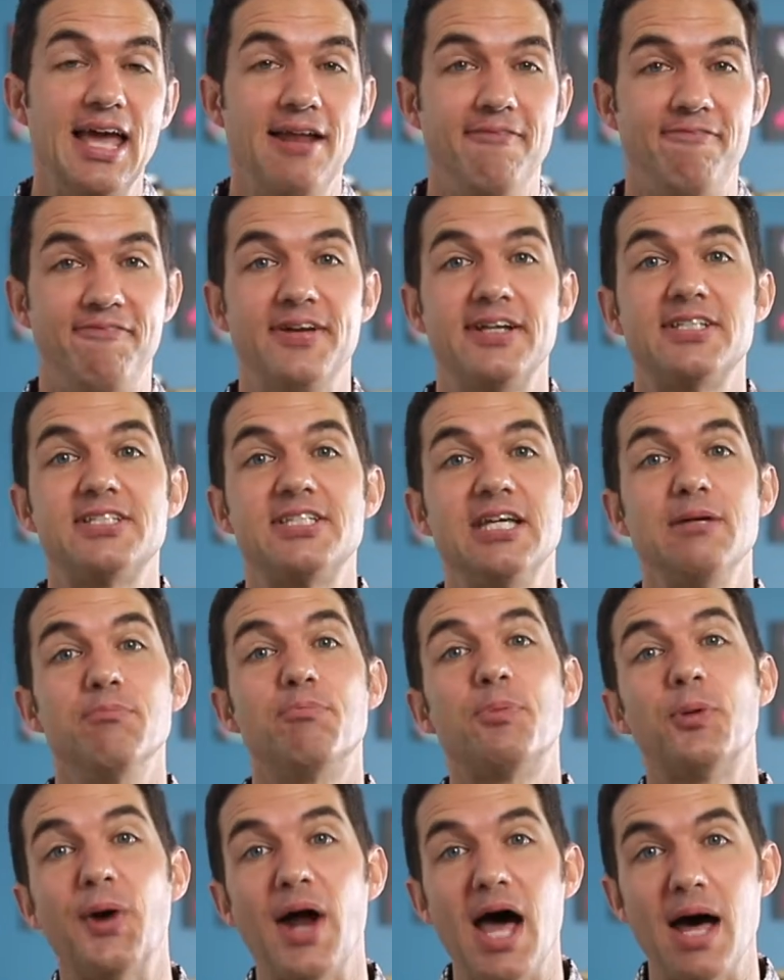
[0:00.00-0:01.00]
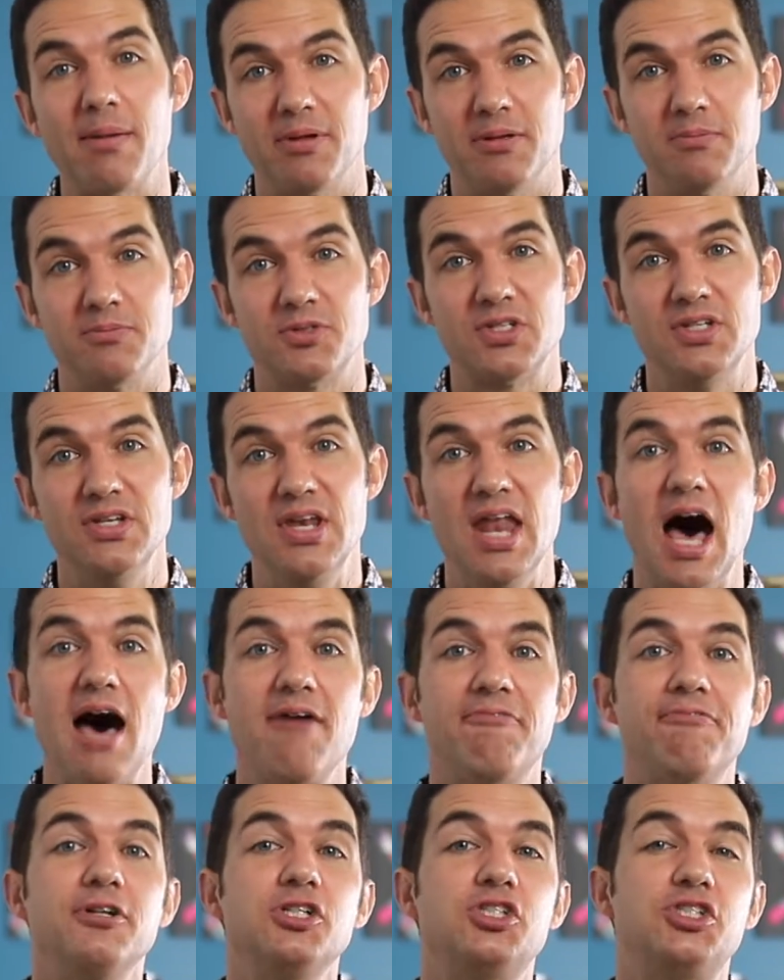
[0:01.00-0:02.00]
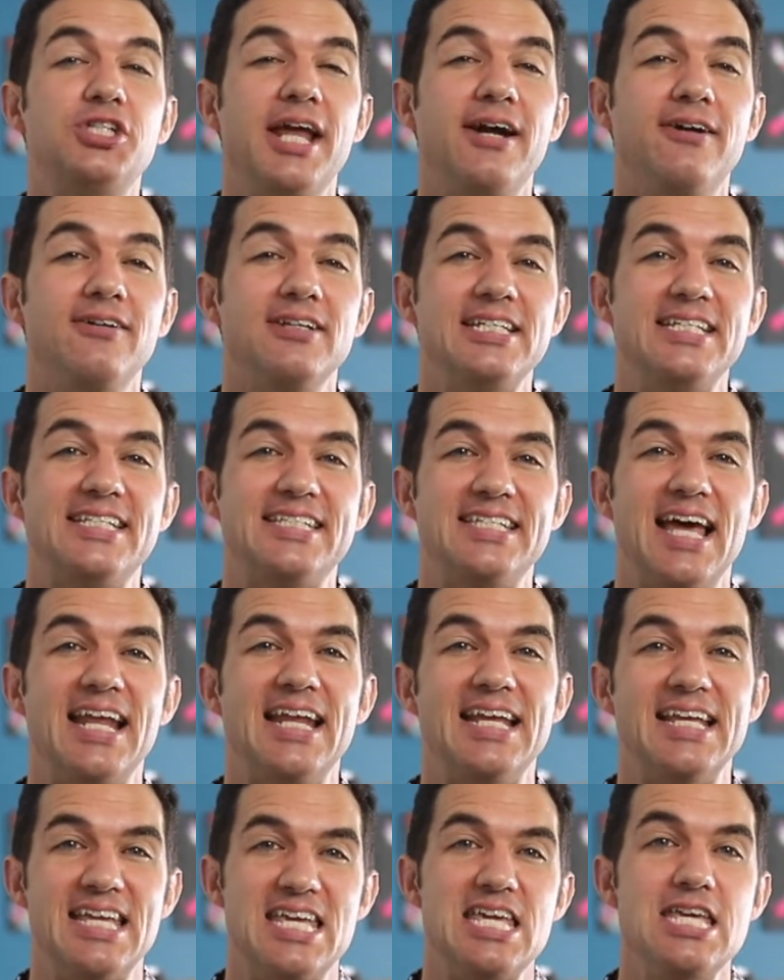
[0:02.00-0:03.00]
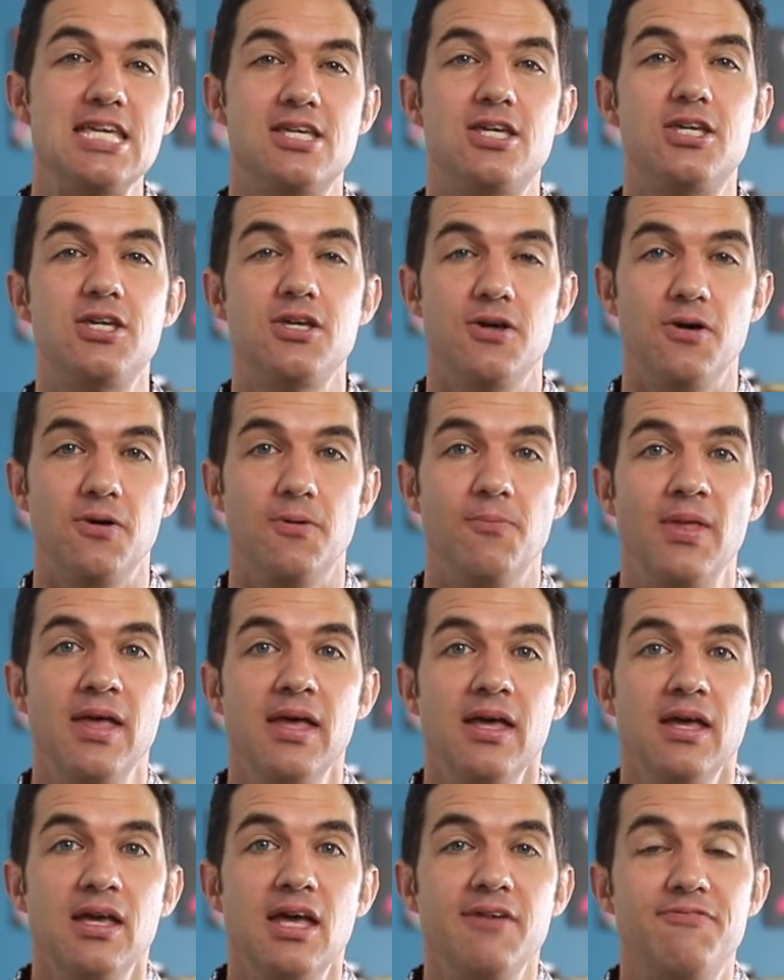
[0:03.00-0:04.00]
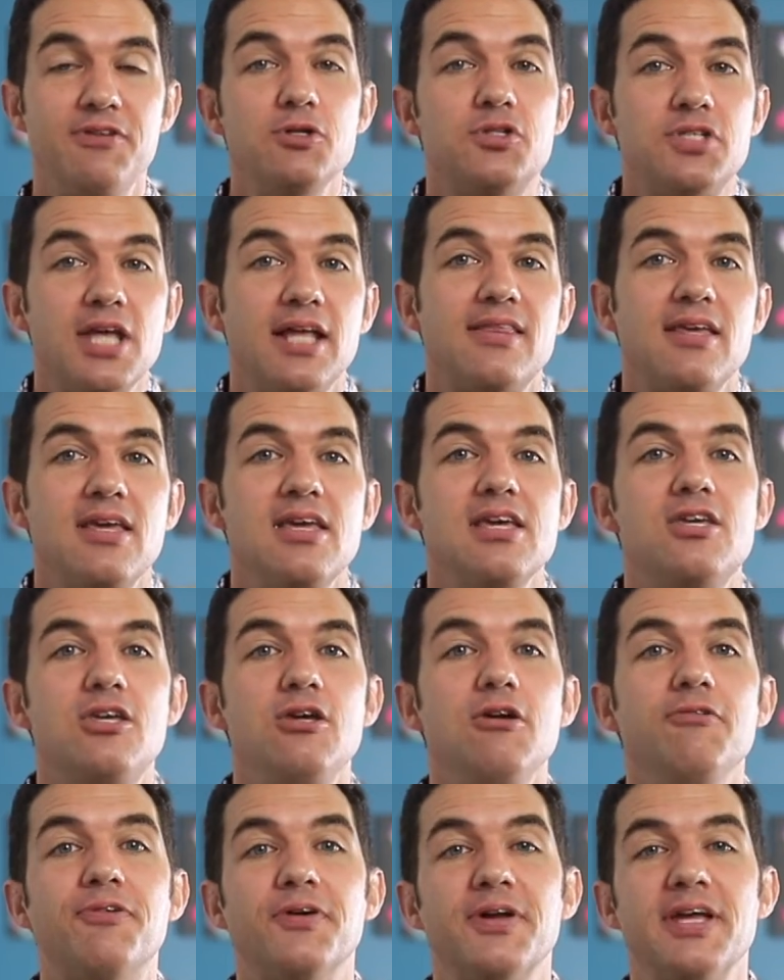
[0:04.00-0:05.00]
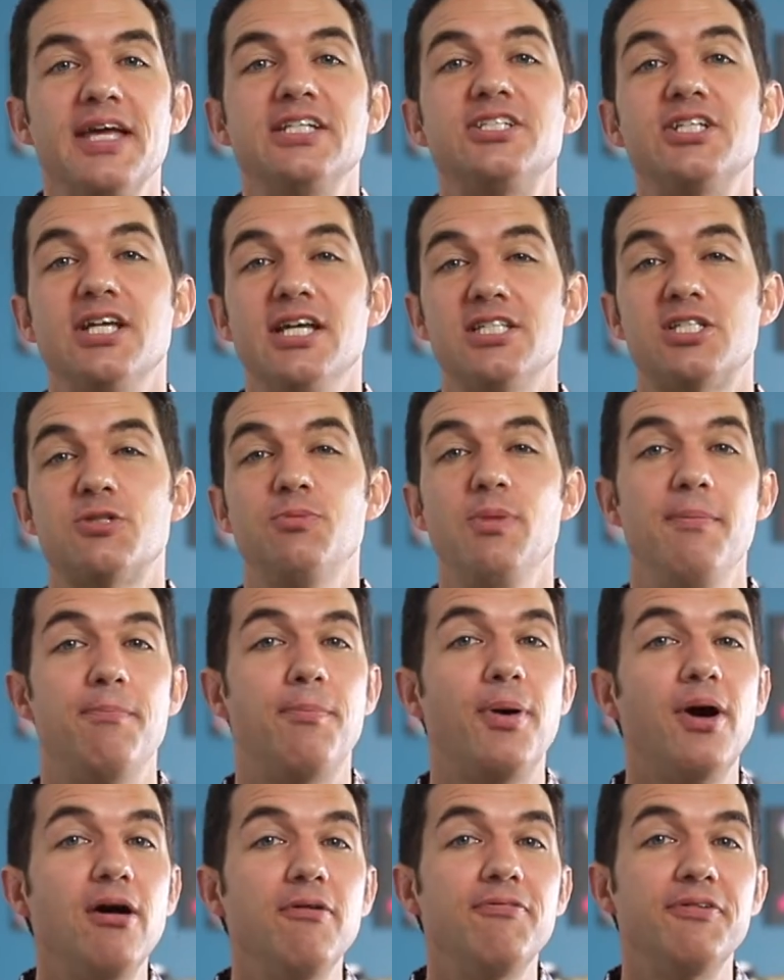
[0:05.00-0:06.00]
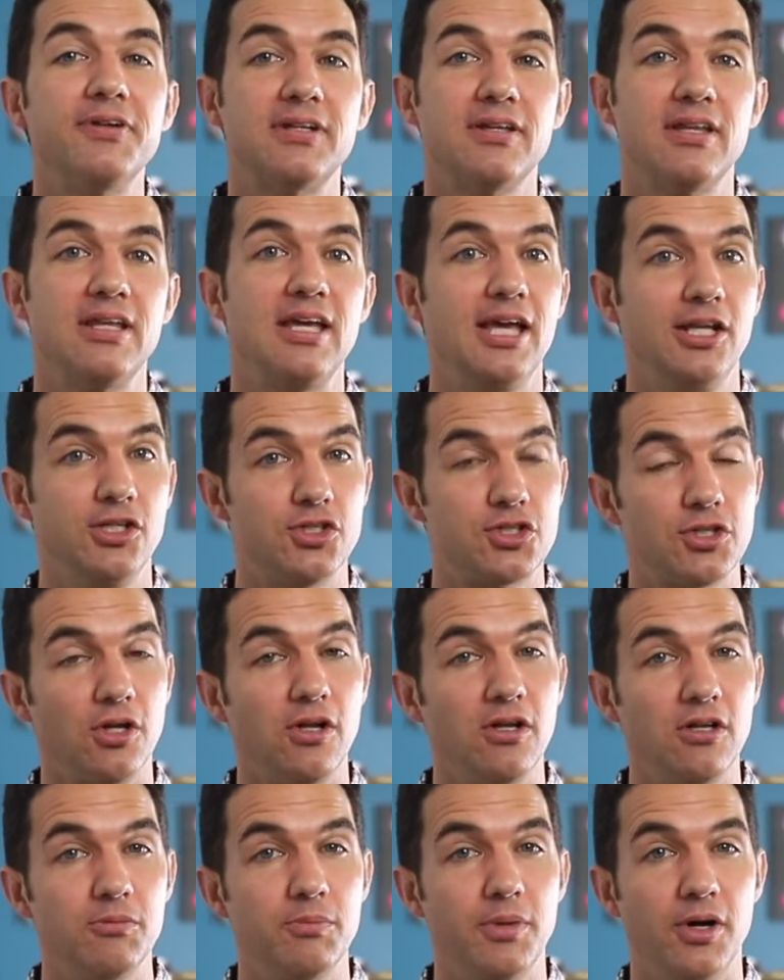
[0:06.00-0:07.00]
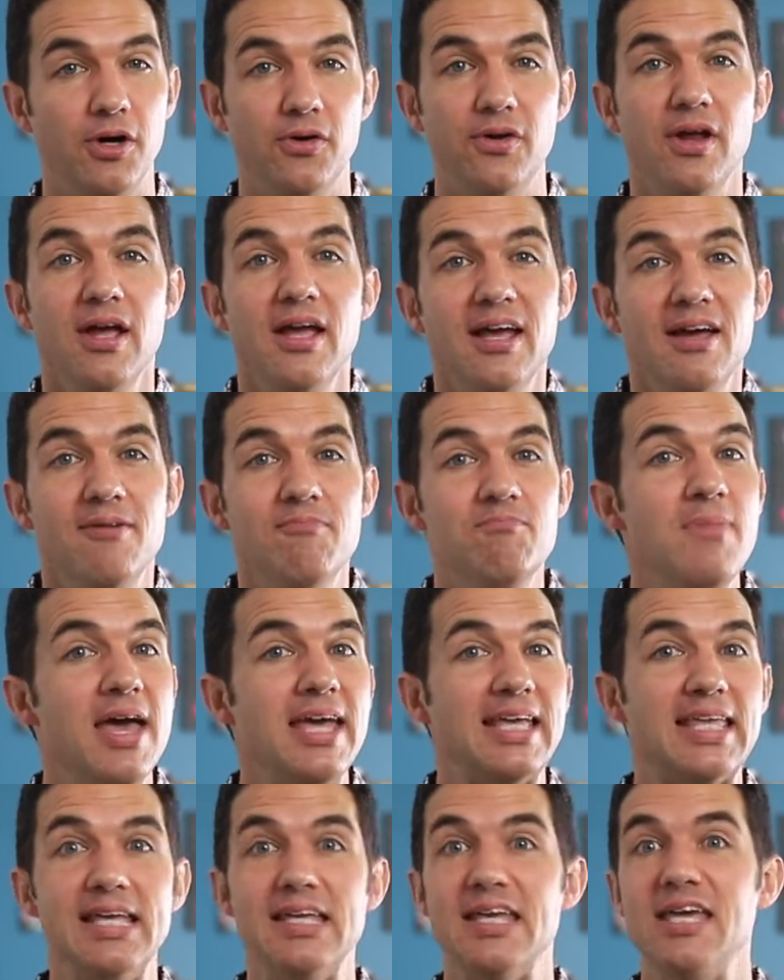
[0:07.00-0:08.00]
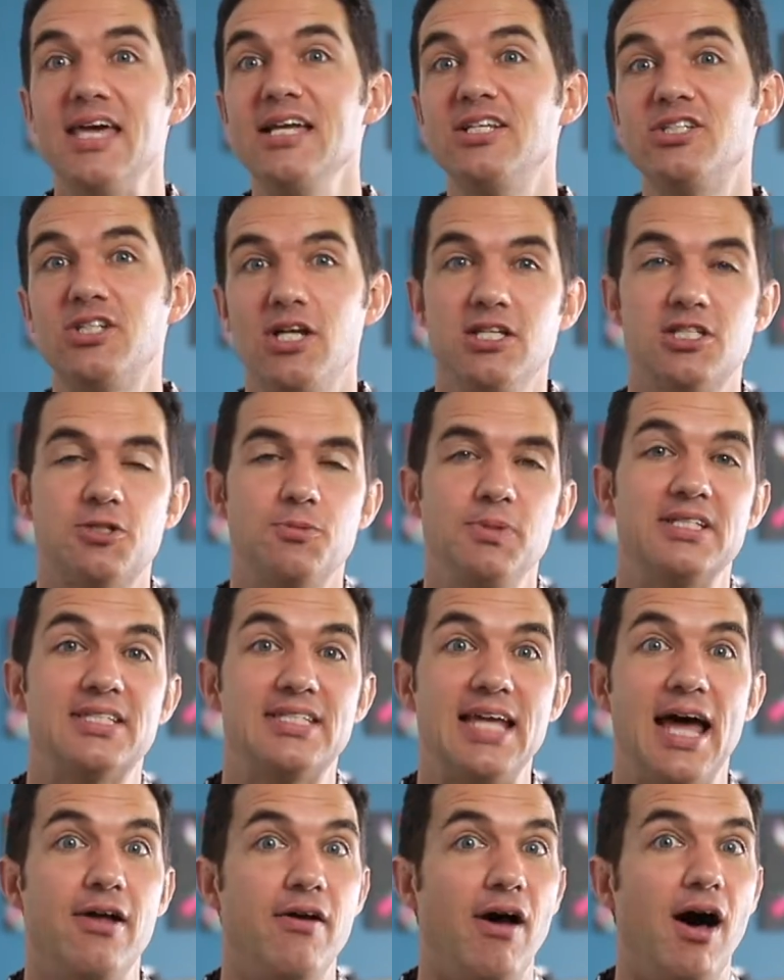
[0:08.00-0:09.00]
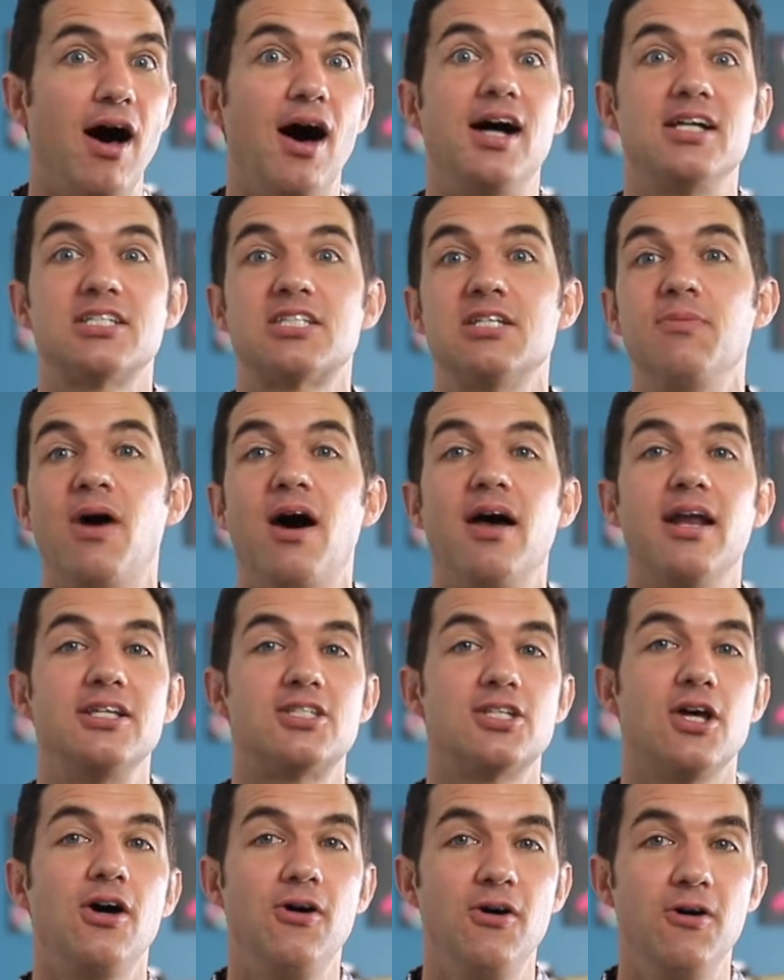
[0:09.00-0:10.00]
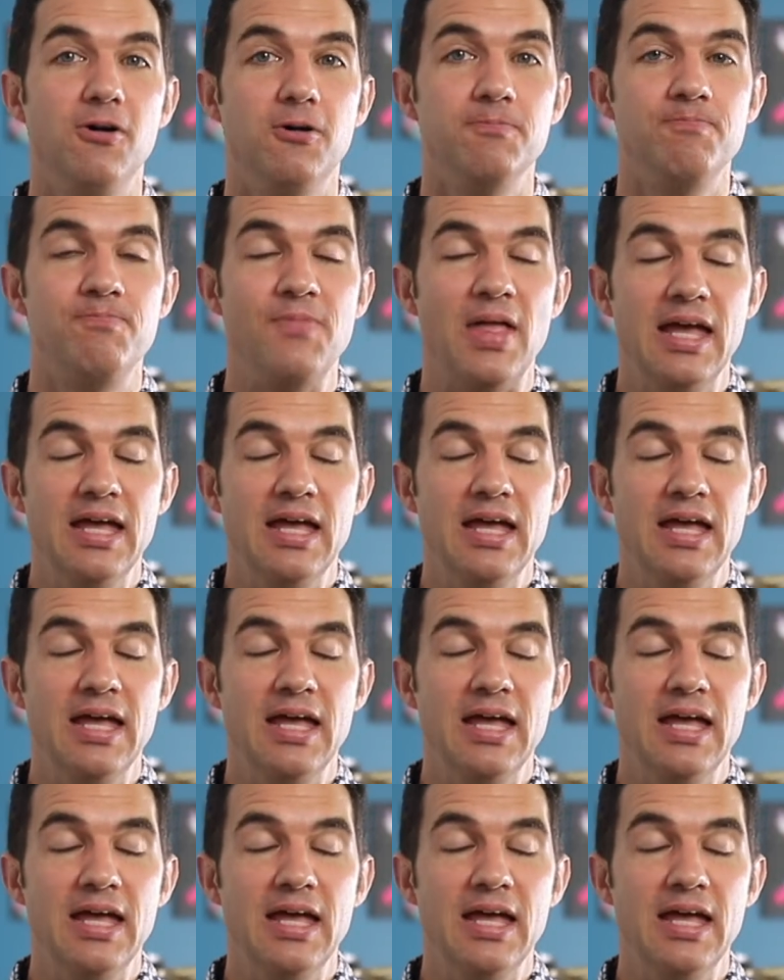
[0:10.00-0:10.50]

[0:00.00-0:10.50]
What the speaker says: and fixing problems, not for generally setting EQ. If you set the EQ for each instrument perfectly in solo mode, making each instrument sound awesome on its own,